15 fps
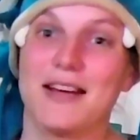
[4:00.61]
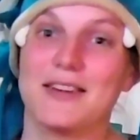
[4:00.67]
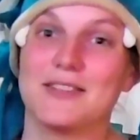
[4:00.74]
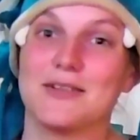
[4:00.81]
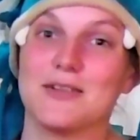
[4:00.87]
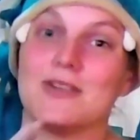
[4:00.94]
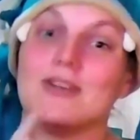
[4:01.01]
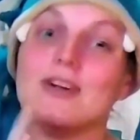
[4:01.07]

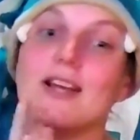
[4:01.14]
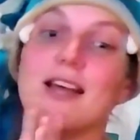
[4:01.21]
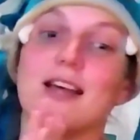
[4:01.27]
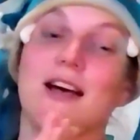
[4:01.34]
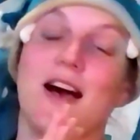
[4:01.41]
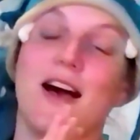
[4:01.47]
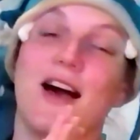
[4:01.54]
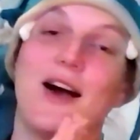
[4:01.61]
so
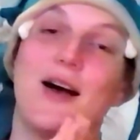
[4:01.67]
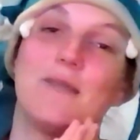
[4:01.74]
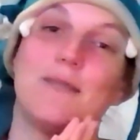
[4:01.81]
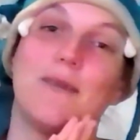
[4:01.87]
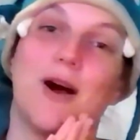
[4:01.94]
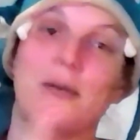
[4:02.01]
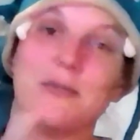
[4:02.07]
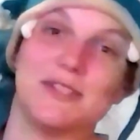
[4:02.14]
um,
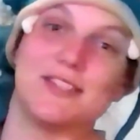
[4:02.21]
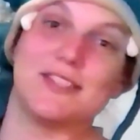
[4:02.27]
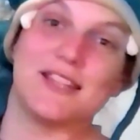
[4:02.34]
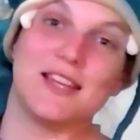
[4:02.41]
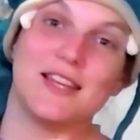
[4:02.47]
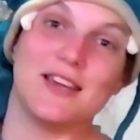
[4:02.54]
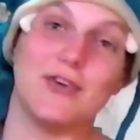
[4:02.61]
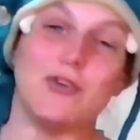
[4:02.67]
mommies
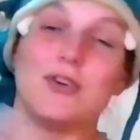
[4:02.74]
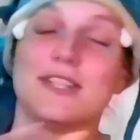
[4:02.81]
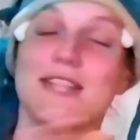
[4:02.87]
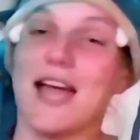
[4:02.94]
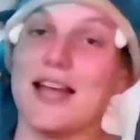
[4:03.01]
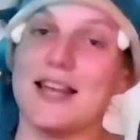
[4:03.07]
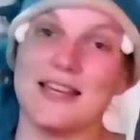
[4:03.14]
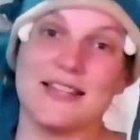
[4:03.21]
can or
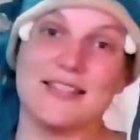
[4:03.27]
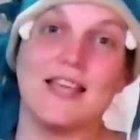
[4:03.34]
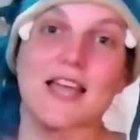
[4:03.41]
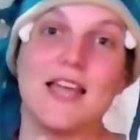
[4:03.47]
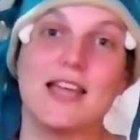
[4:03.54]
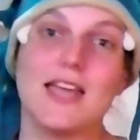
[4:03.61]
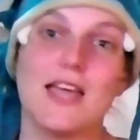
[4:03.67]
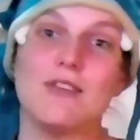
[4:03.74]
daddies
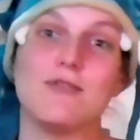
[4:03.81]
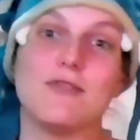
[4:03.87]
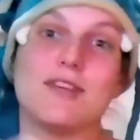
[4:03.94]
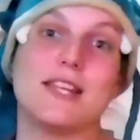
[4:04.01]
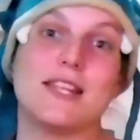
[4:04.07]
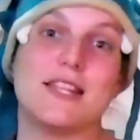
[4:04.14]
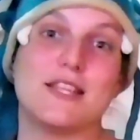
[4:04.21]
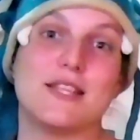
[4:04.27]
can
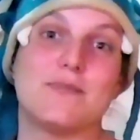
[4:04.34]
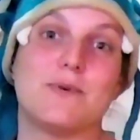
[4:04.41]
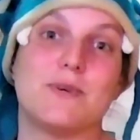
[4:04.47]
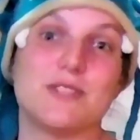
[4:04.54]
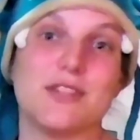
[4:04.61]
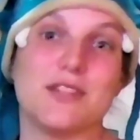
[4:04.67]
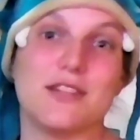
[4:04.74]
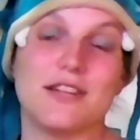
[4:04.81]
read this book
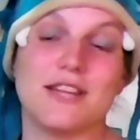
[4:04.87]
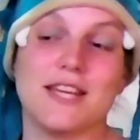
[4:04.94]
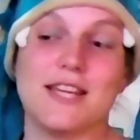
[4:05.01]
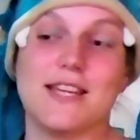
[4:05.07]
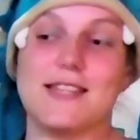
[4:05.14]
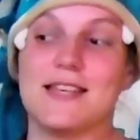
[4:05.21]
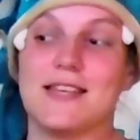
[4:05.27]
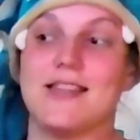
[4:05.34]
to their
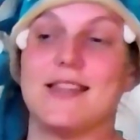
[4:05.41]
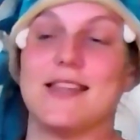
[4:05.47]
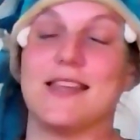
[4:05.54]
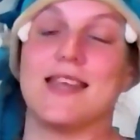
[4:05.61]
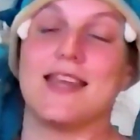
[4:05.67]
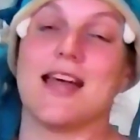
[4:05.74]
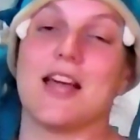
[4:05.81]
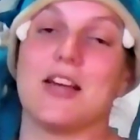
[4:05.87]
kids and then they
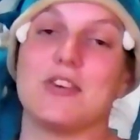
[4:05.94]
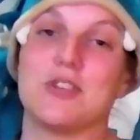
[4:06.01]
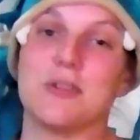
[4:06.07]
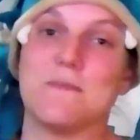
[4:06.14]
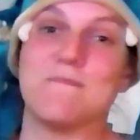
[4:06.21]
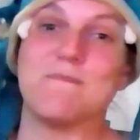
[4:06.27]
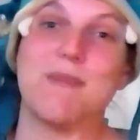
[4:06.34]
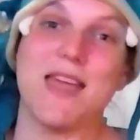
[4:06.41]
can actually
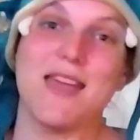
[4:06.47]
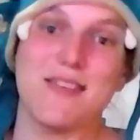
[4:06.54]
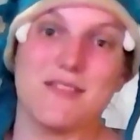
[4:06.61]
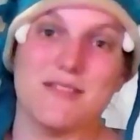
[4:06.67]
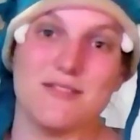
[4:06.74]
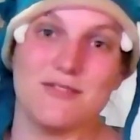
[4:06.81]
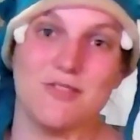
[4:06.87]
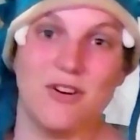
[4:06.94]

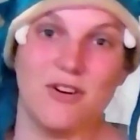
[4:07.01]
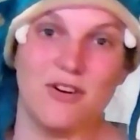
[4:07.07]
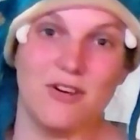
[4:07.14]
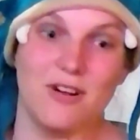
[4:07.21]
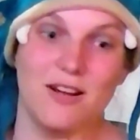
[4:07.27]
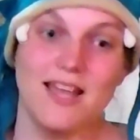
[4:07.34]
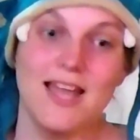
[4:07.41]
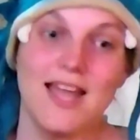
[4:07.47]
make the
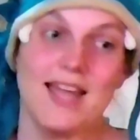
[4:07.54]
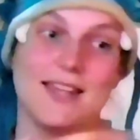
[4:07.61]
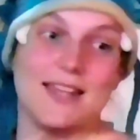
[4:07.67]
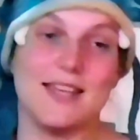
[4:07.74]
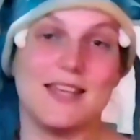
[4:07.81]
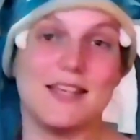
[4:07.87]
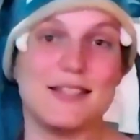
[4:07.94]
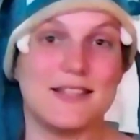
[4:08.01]
doll and the
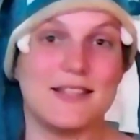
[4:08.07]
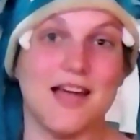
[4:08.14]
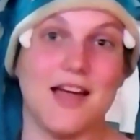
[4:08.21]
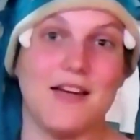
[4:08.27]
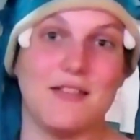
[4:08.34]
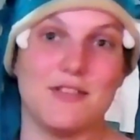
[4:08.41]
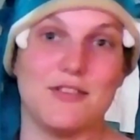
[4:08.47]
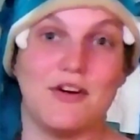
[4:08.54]
kids can
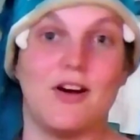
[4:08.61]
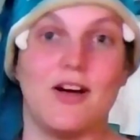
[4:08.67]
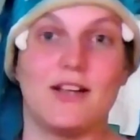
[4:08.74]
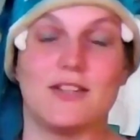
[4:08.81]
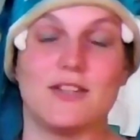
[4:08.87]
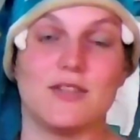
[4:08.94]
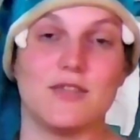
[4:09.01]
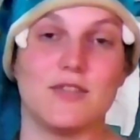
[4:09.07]
have the doll
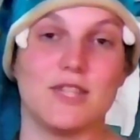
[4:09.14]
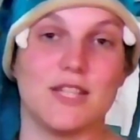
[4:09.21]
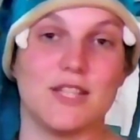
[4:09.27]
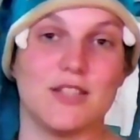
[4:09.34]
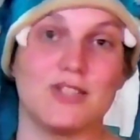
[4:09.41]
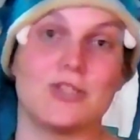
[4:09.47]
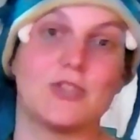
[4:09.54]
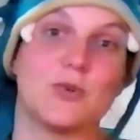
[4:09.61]
as they're reading
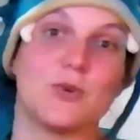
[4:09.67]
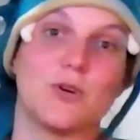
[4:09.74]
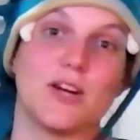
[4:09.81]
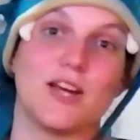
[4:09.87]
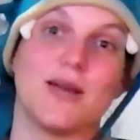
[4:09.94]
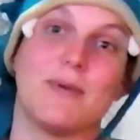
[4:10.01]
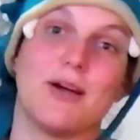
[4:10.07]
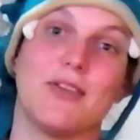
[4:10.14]
the
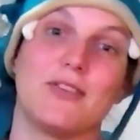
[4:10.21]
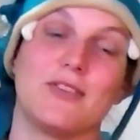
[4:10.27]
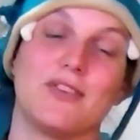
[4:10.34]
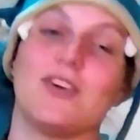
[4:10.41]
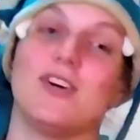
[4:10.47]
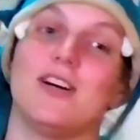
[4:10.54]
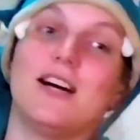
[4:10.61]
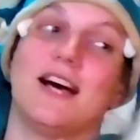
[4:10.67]
story about the
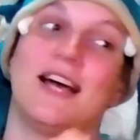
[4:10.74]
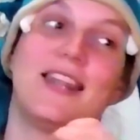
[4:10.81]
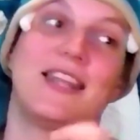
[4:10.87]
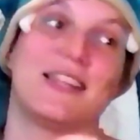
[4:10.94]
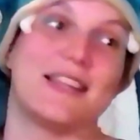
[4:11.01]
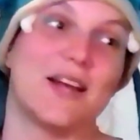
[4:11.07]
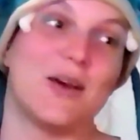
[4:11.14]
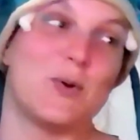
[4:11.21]
doll i
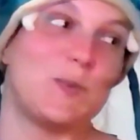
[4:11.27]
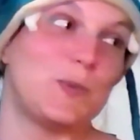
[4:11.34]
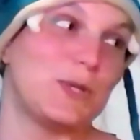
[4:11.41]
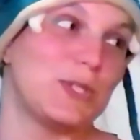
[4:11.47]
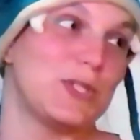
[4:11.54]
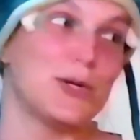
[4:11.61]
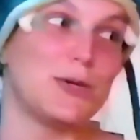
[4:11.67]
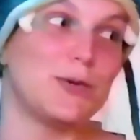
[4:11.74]
think that would
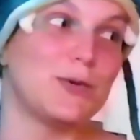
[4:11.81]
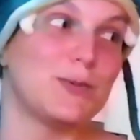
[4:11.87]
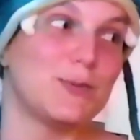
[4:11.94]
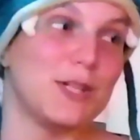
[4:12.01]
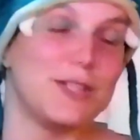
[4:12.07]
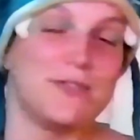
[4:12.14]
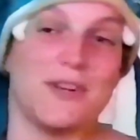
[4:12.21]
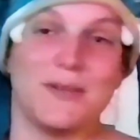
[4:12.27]
be so much fun